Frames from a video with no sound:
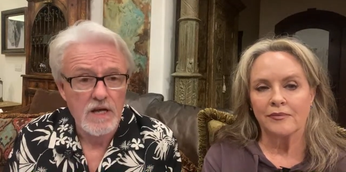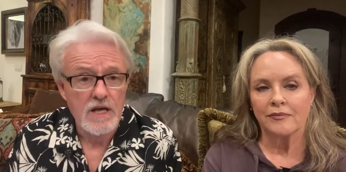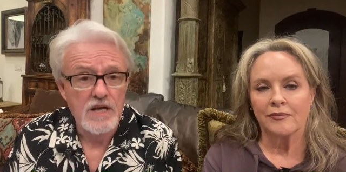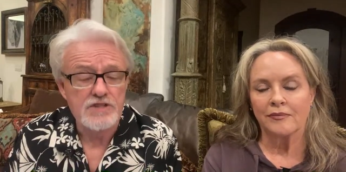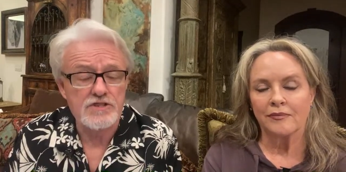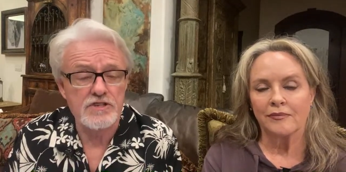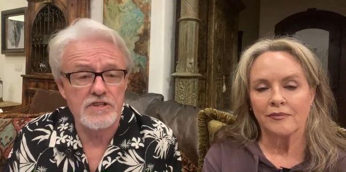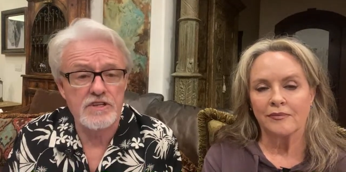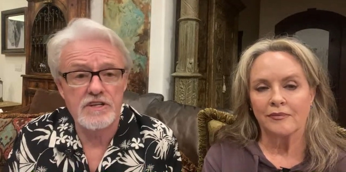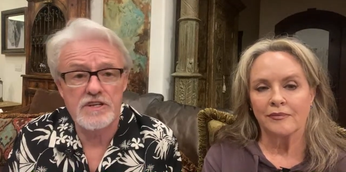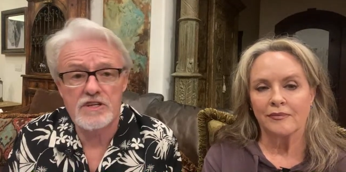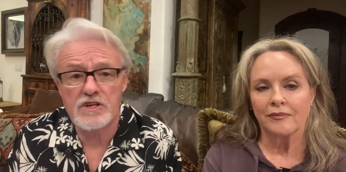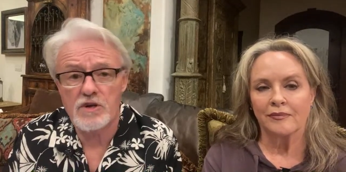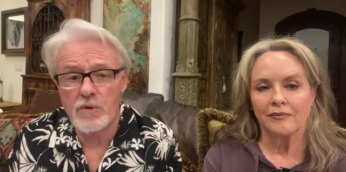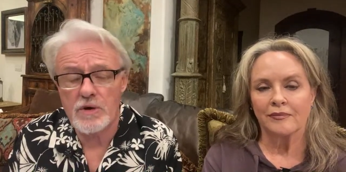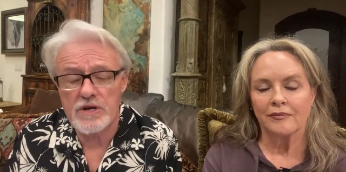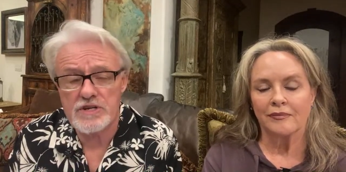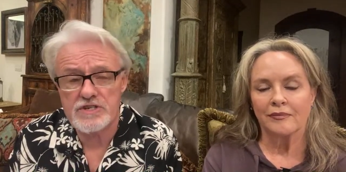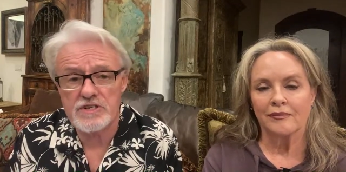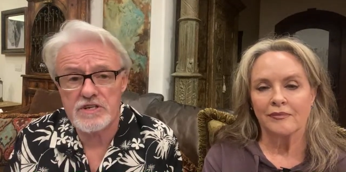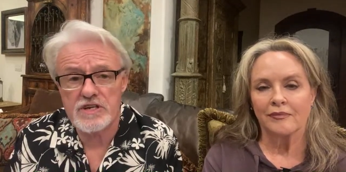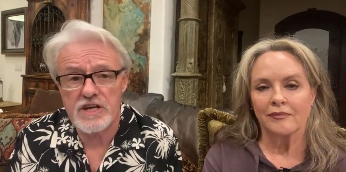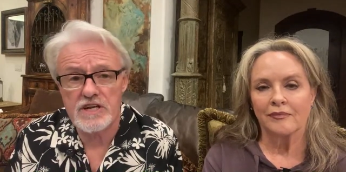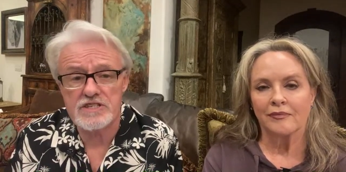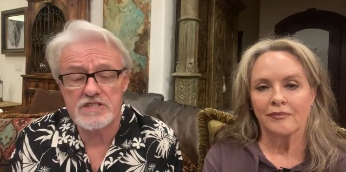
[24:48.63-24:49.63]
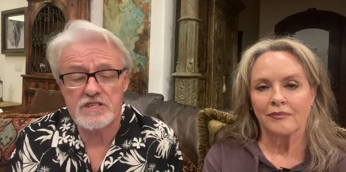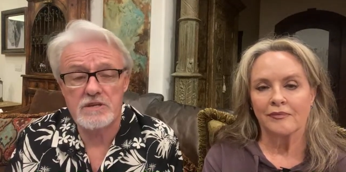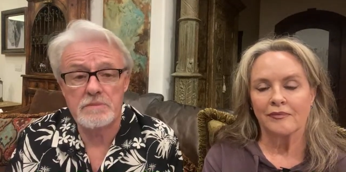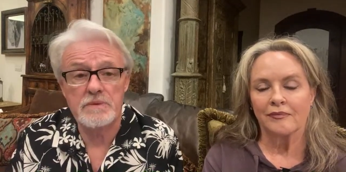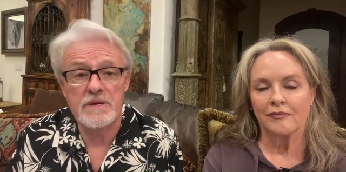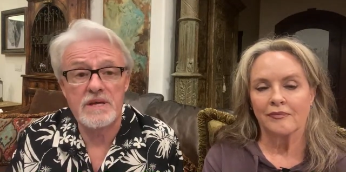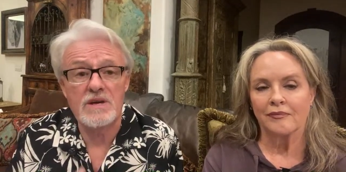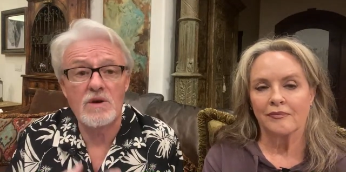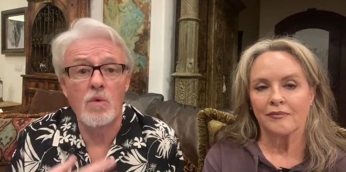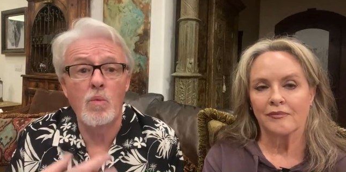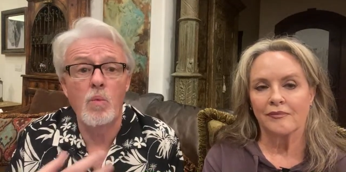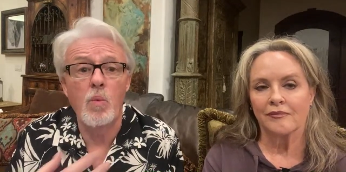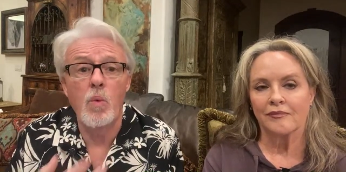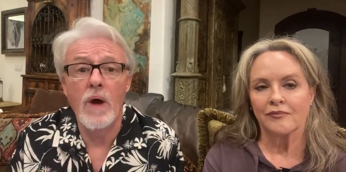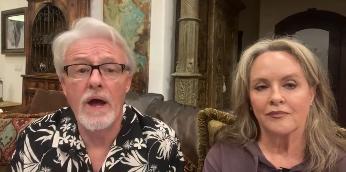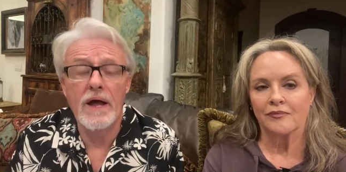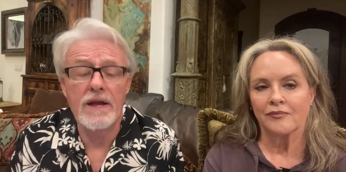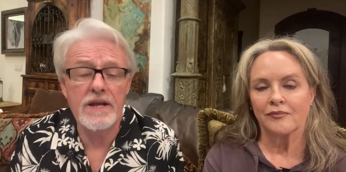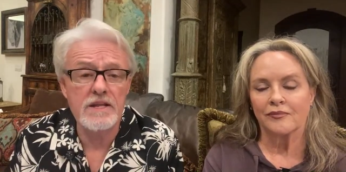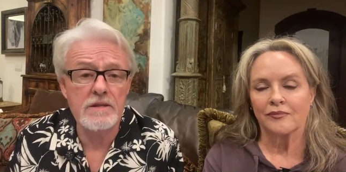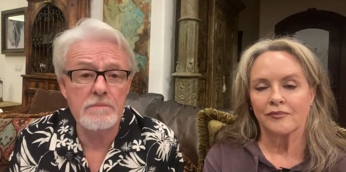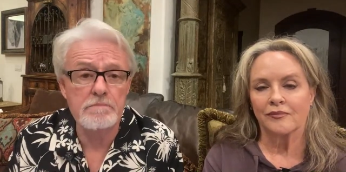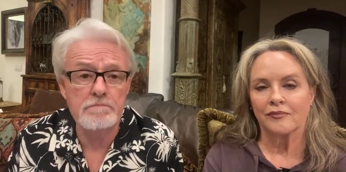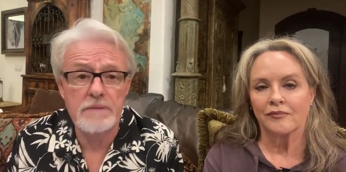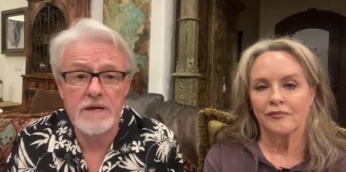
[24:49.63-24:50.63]
Speaker 1: So then the question gets to be where
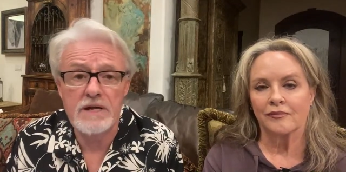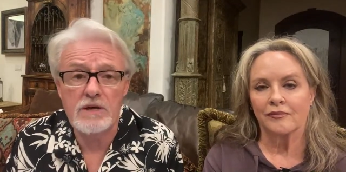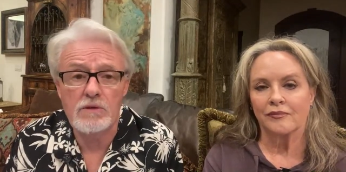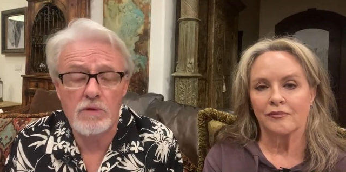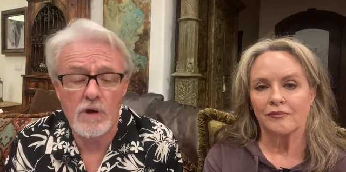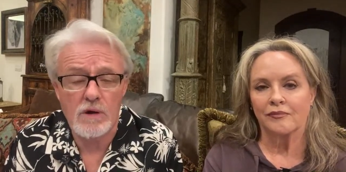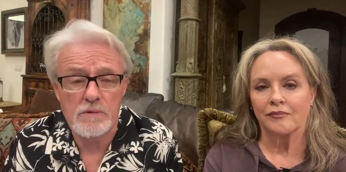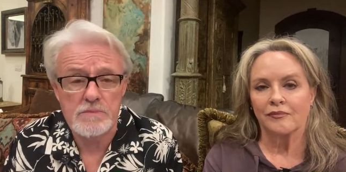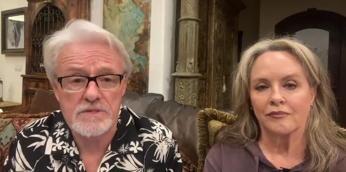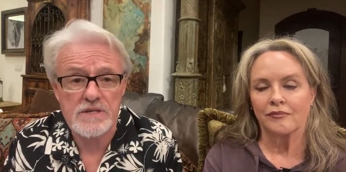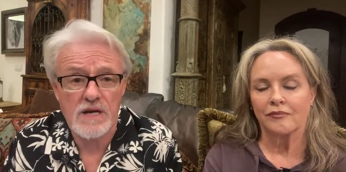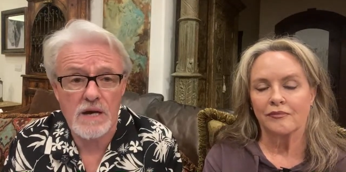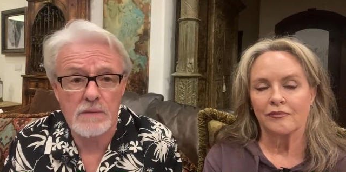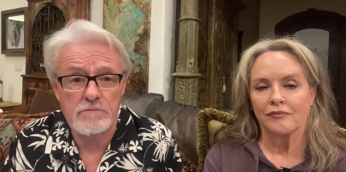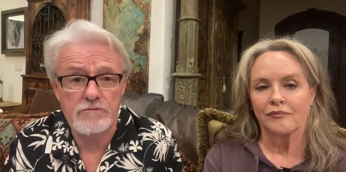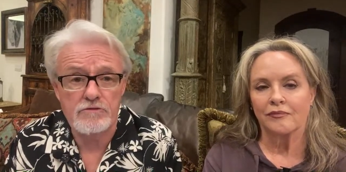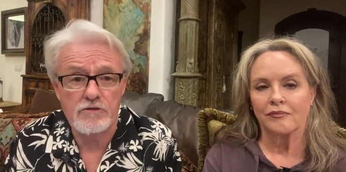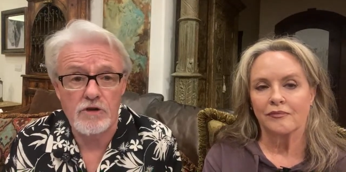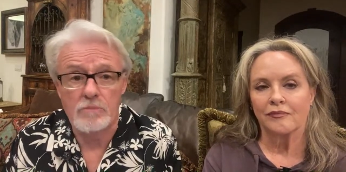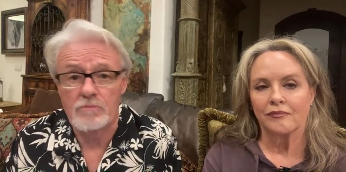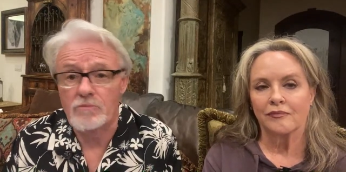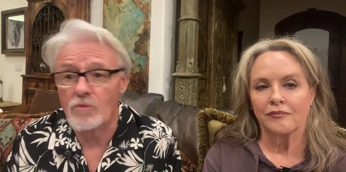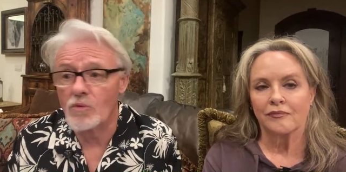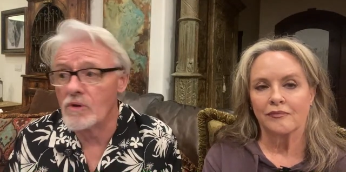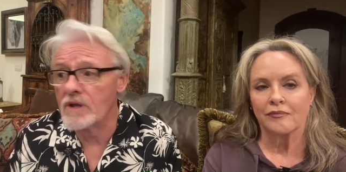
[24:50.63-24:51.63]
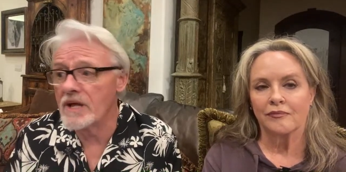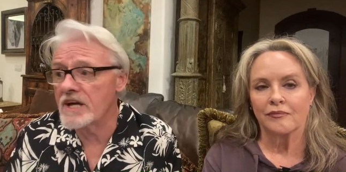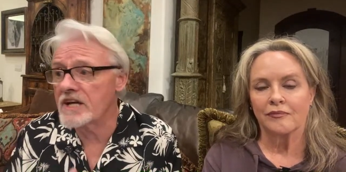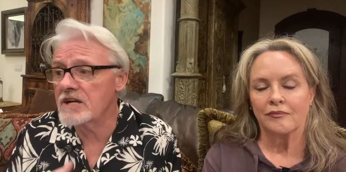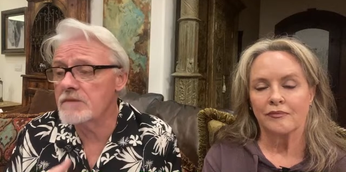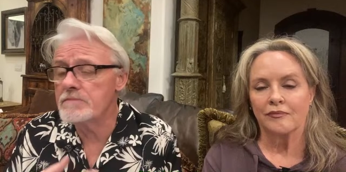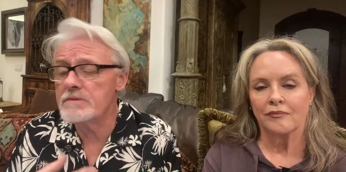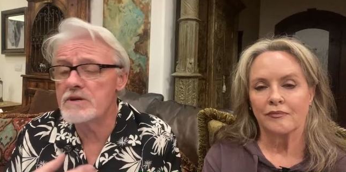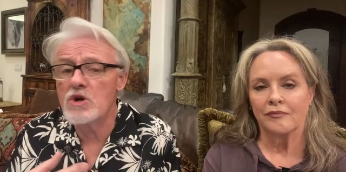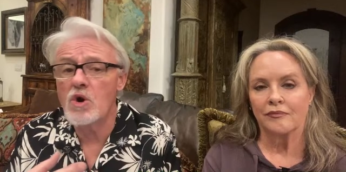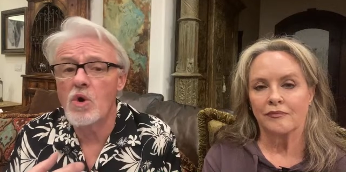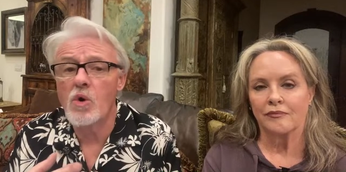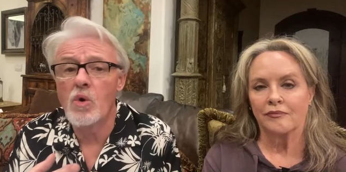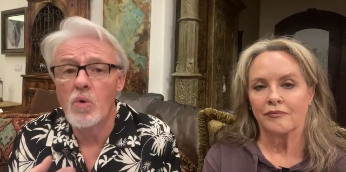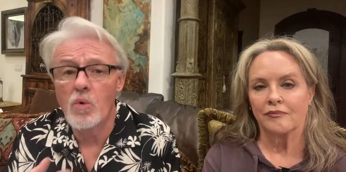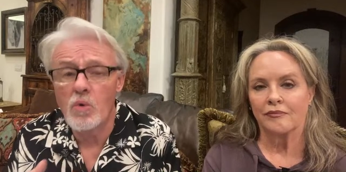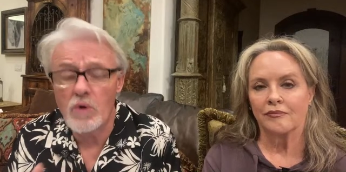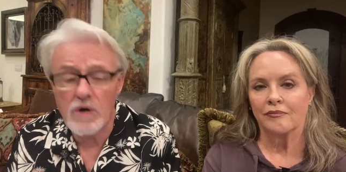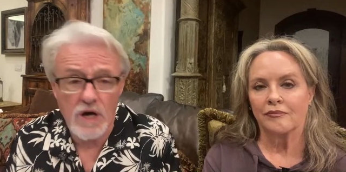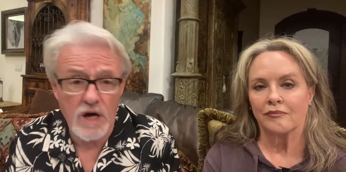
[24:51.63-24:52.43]
do the big ropes come from? Well, there could be all